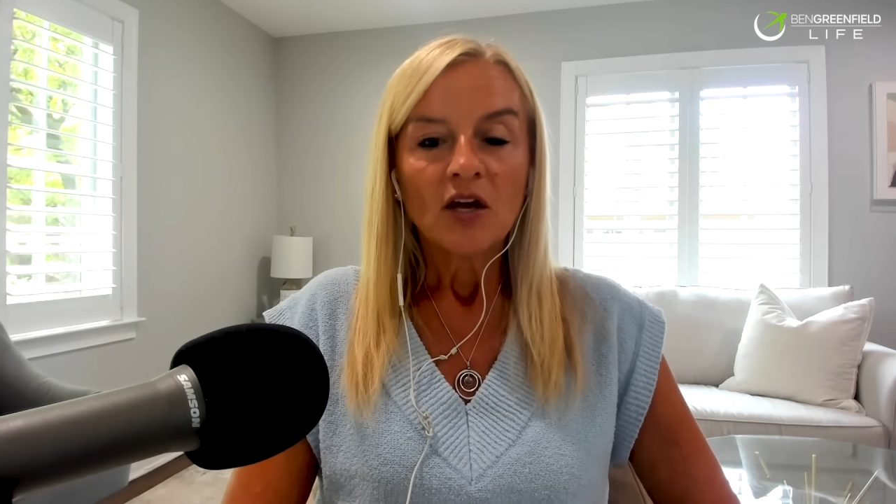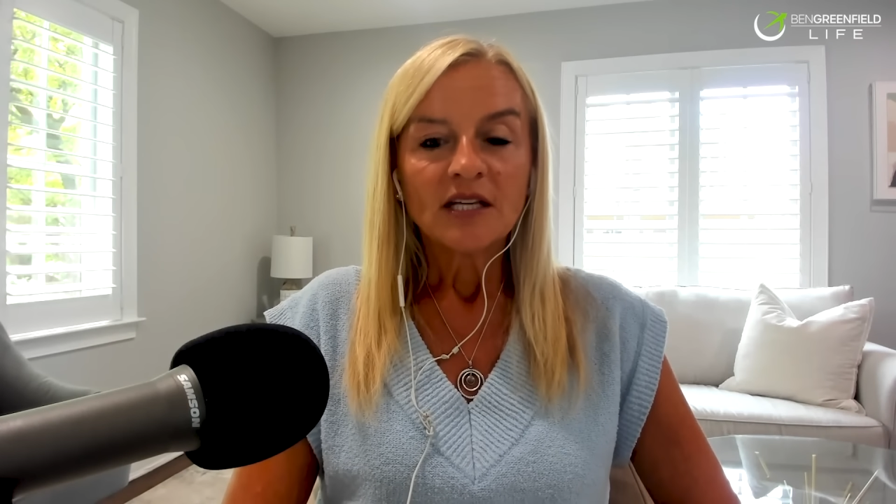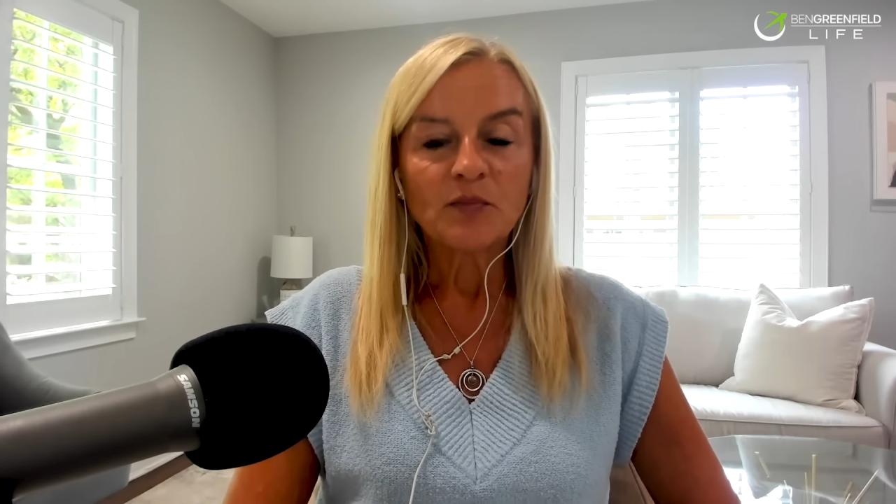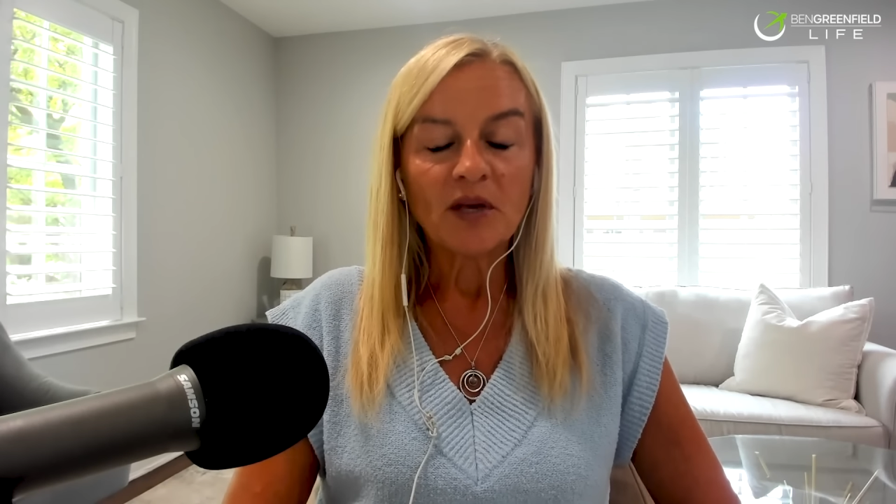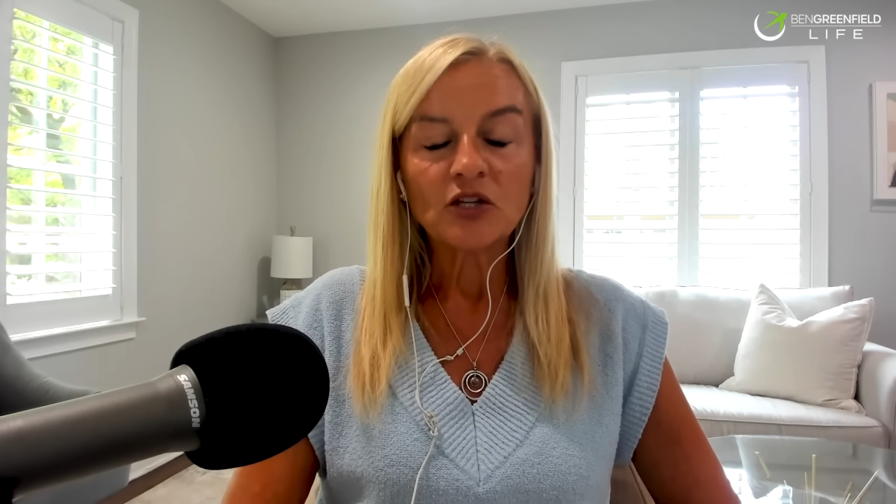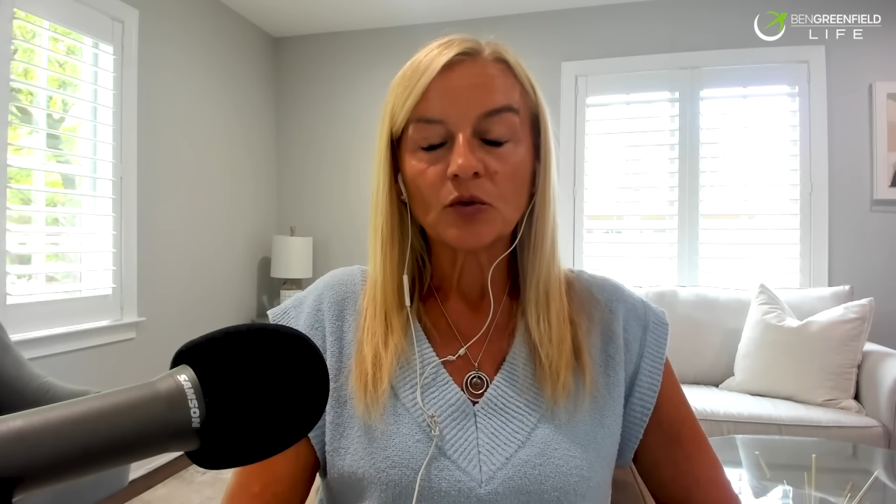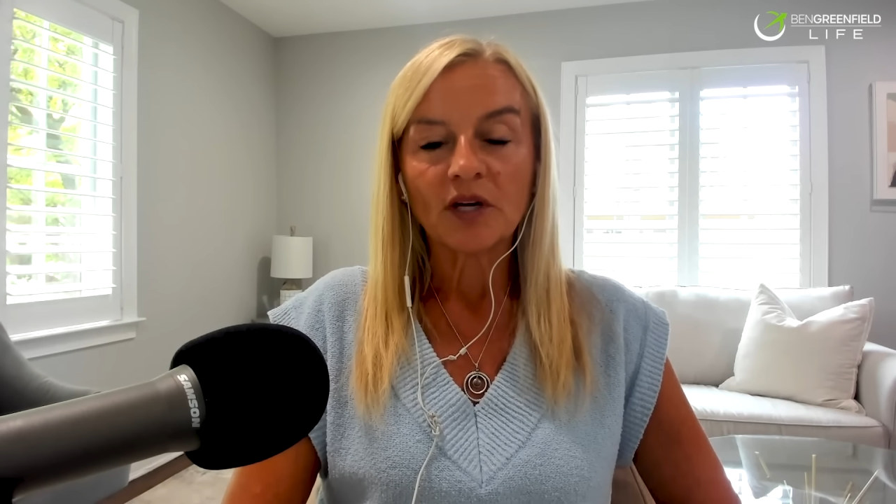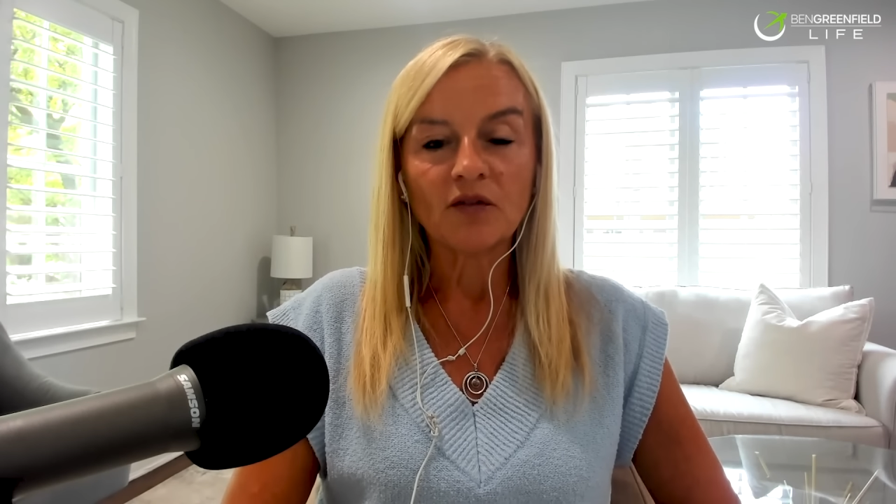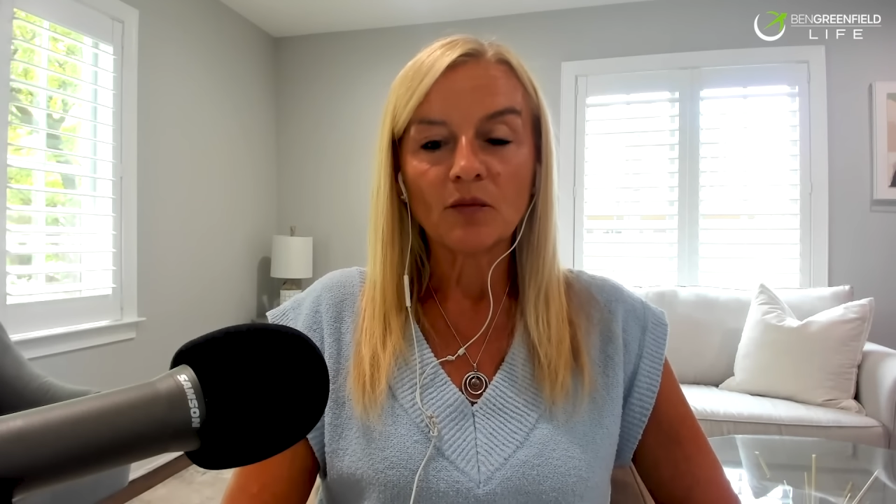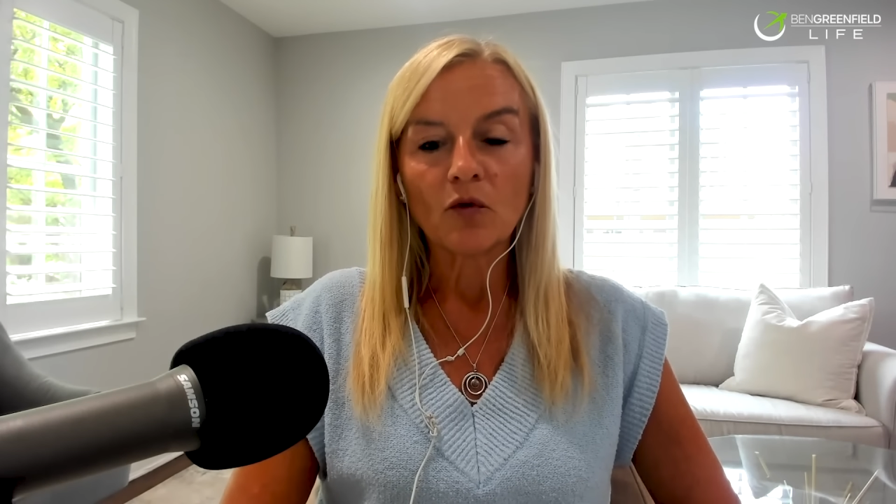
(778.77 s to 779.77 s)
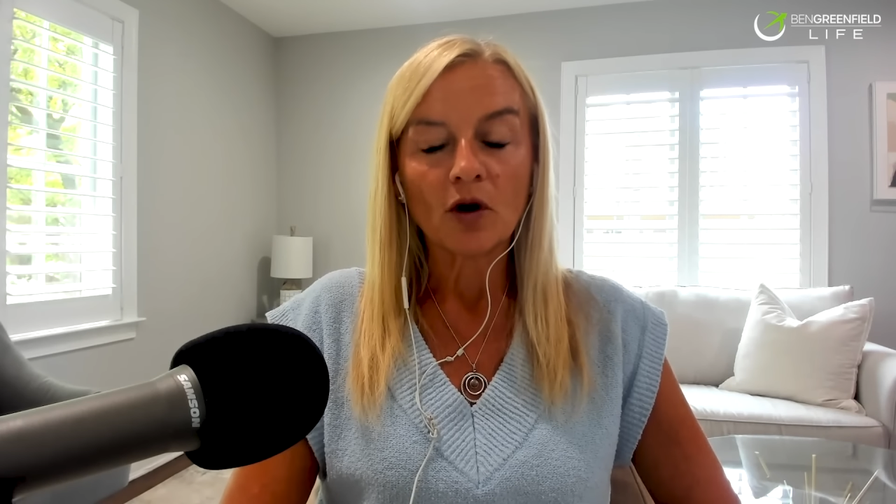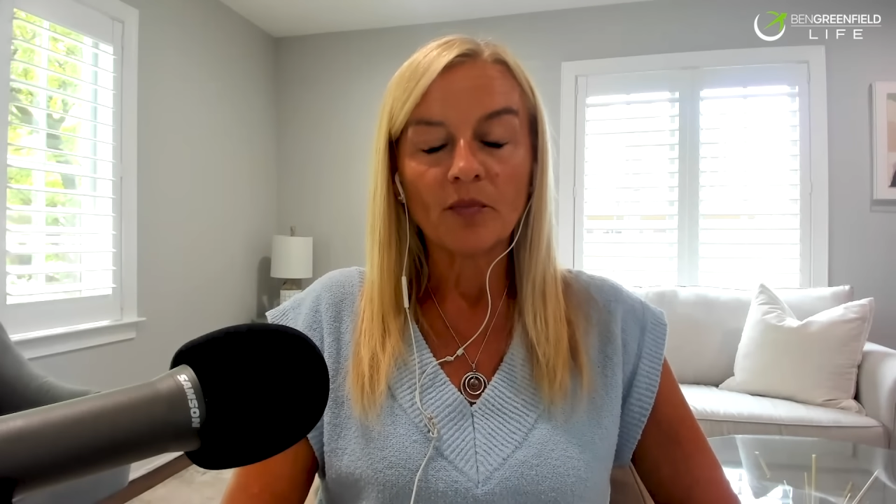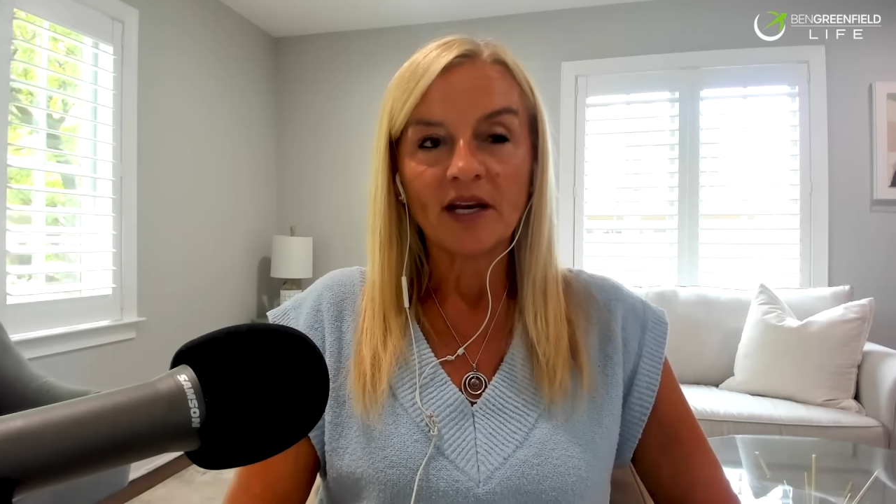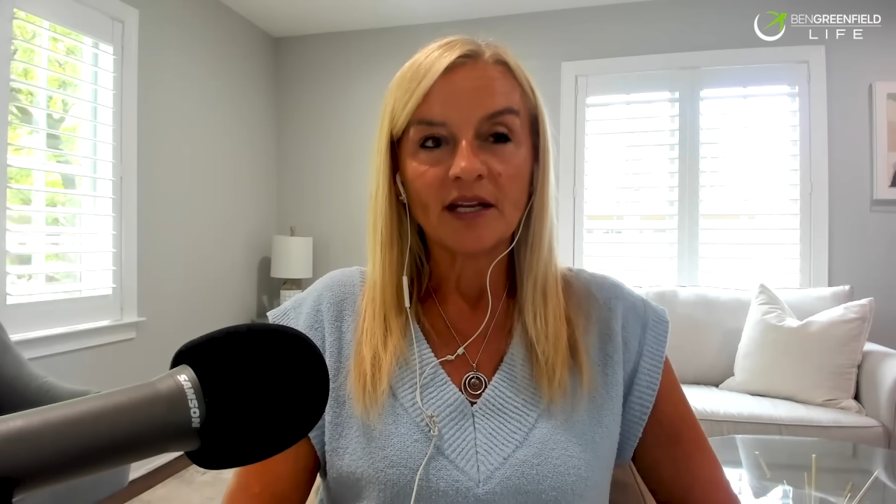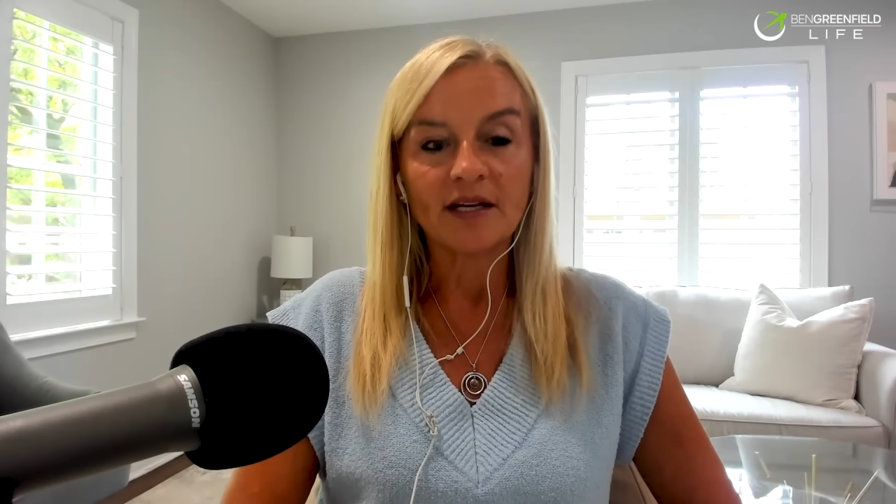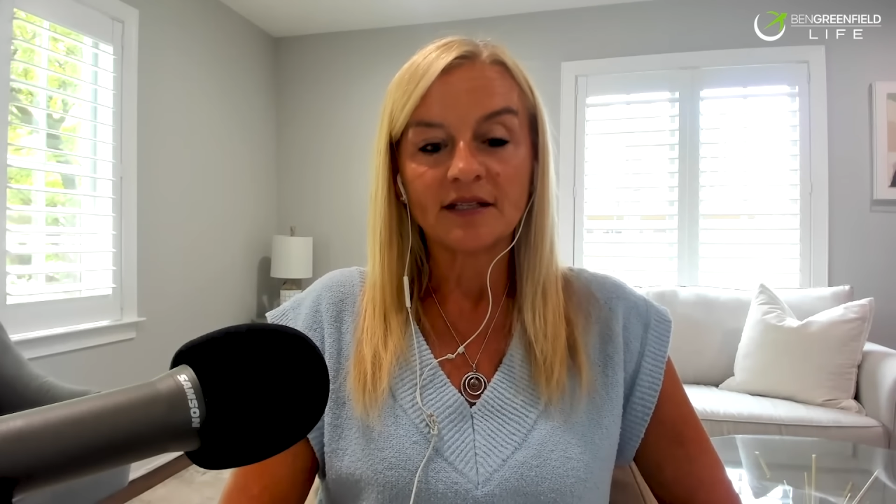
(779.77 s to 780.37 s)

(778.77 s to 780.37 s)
speak to it even more, but it